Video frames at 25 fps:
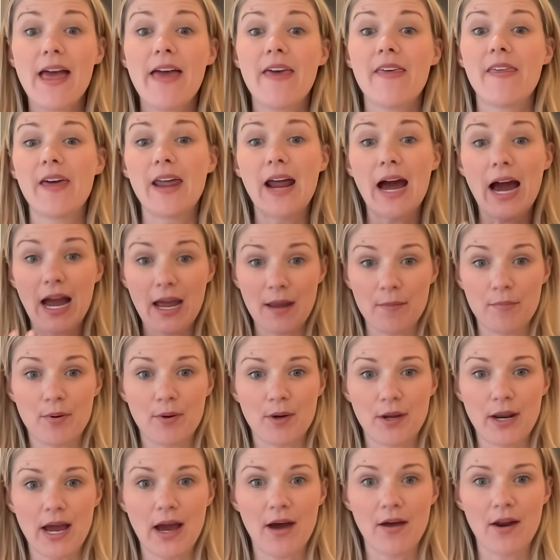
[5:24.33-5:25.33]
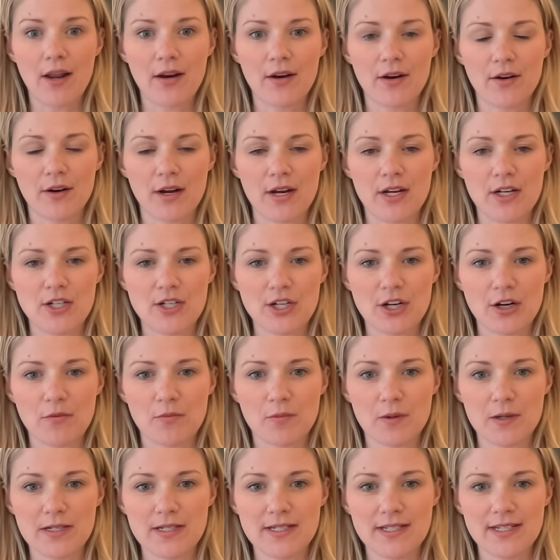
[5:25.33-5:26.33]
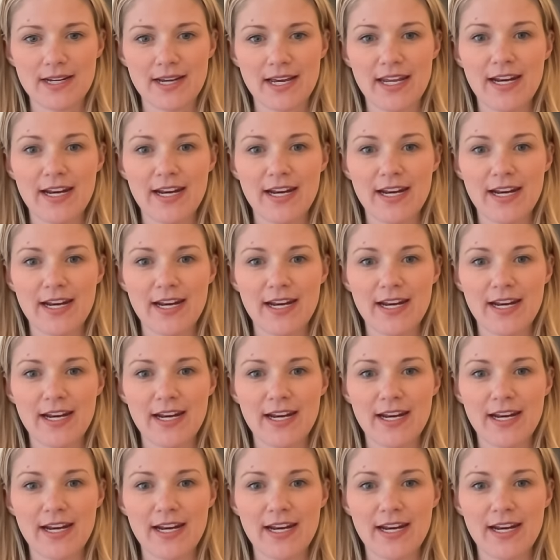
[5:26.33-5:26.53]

that I put out at Horatio Printing.